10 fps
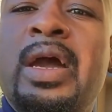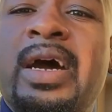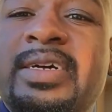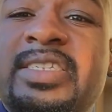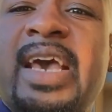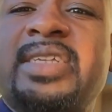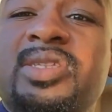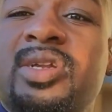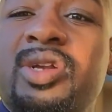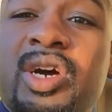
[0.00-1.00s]
A tax
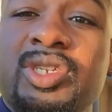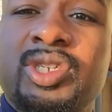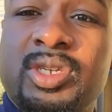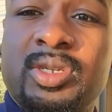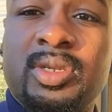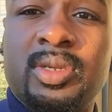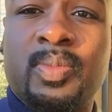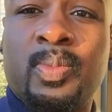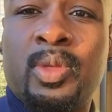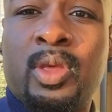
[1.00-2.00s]
deduction
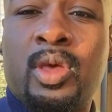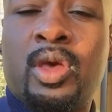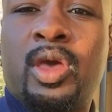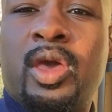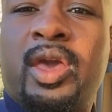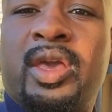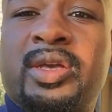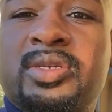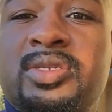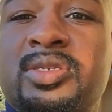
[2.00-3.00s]

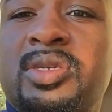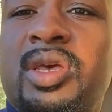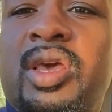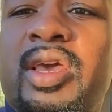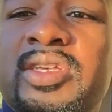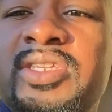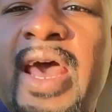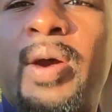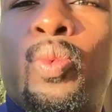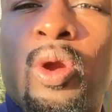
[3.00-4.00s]
is
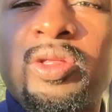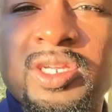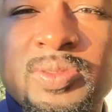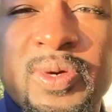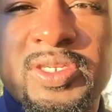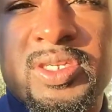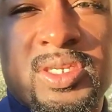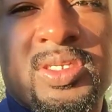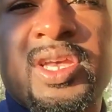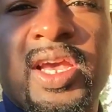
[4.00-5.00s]
not worth as much as
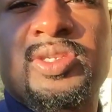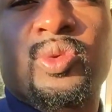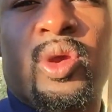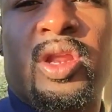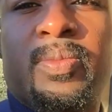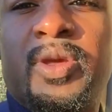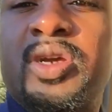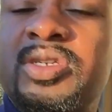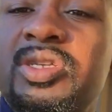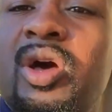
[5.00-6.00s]
a tax credit
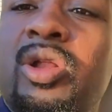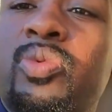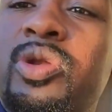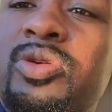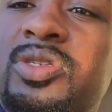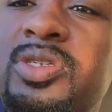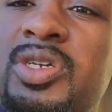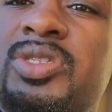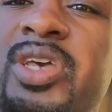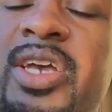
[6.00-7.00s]
because it only reduces
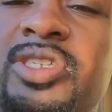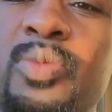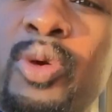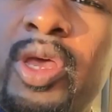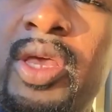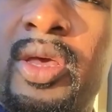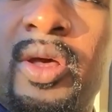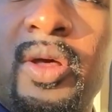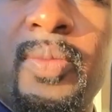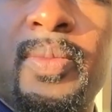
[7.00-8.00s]
your taxable income.